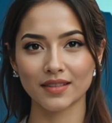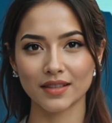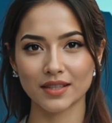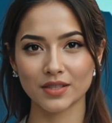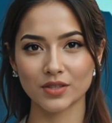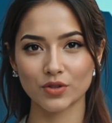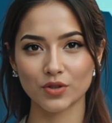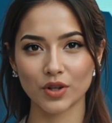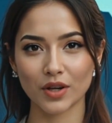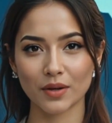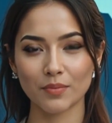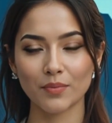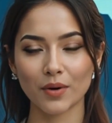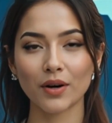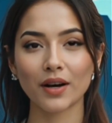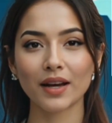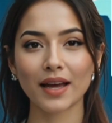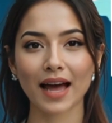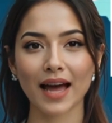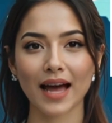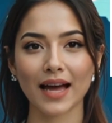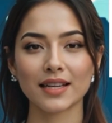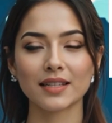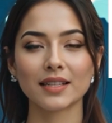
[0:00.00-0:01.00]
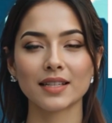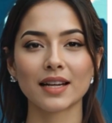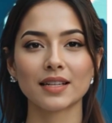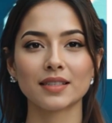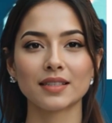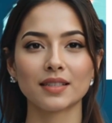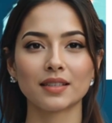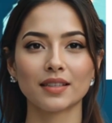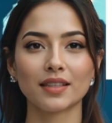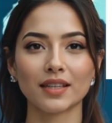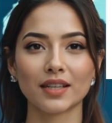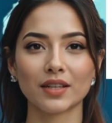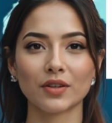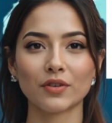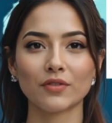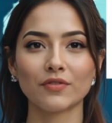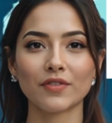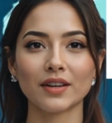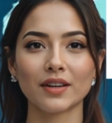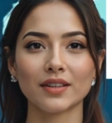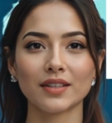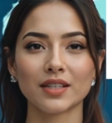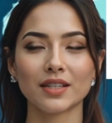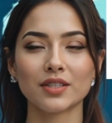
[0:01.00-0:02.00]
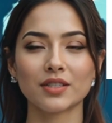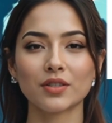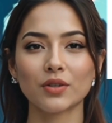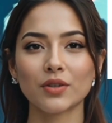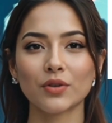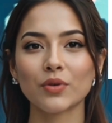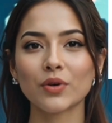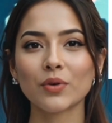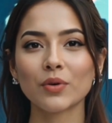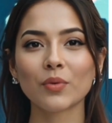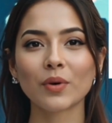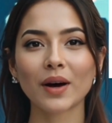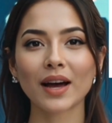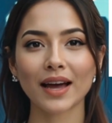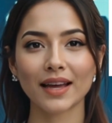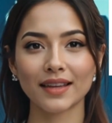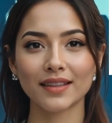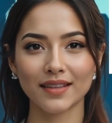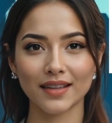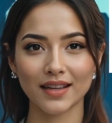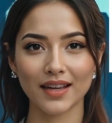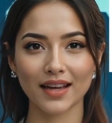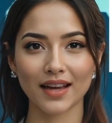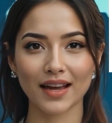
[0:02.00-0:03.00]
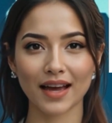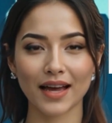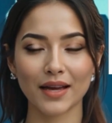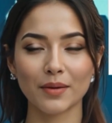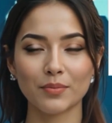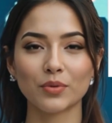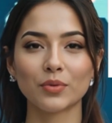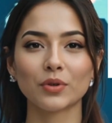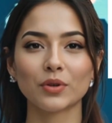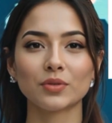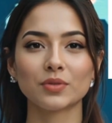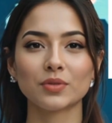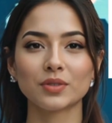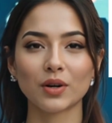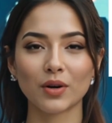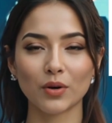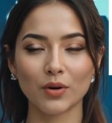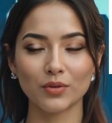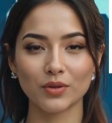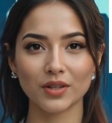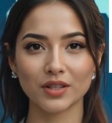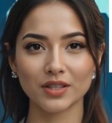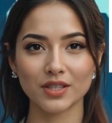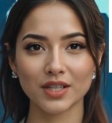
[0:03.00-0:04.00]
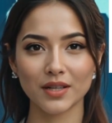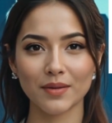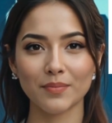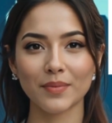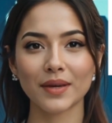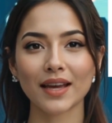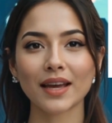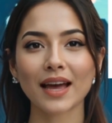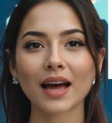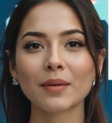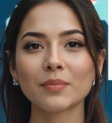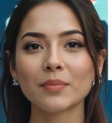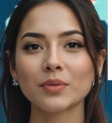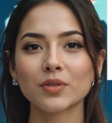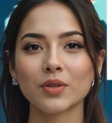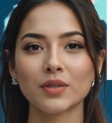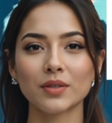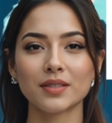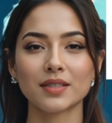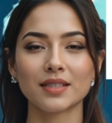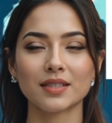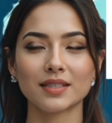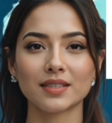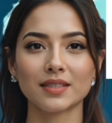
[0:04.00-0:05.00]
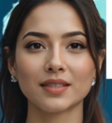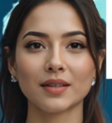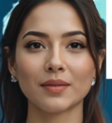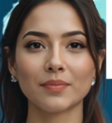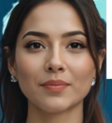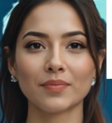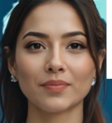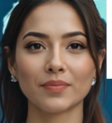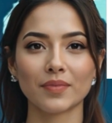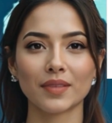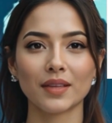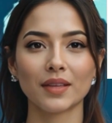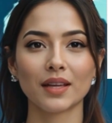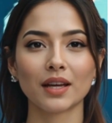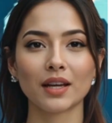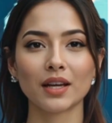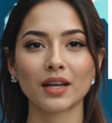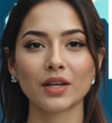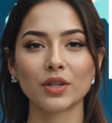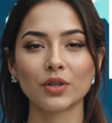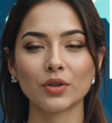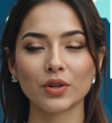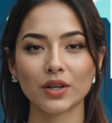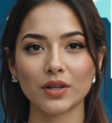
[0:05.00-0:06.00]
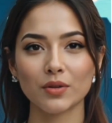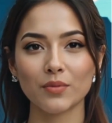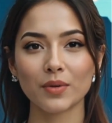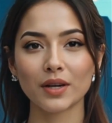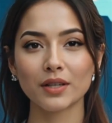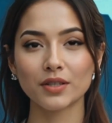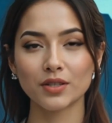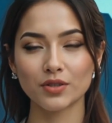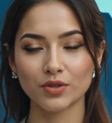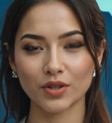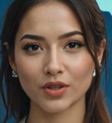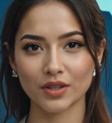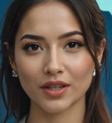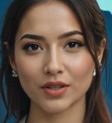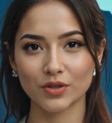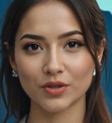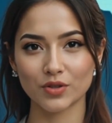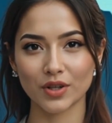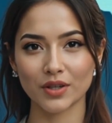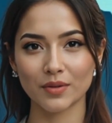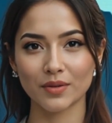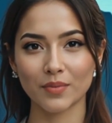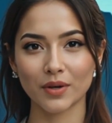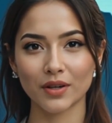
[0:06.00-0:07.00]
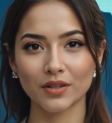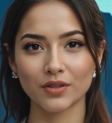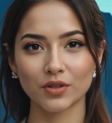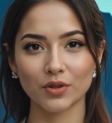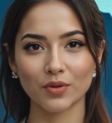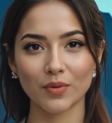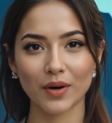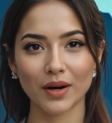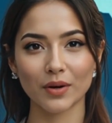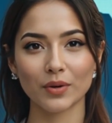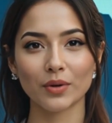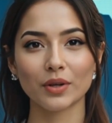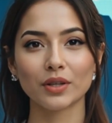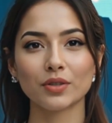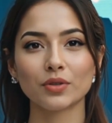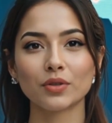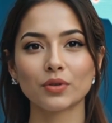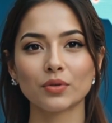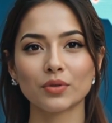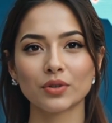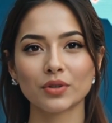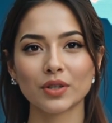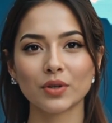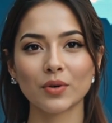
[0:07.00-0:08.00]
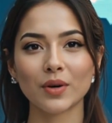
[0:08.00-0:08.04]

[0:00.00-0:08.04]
This trademark acts as the legal foundation of your brand and proves ownership in Amazon's system. You can register your trademark directly through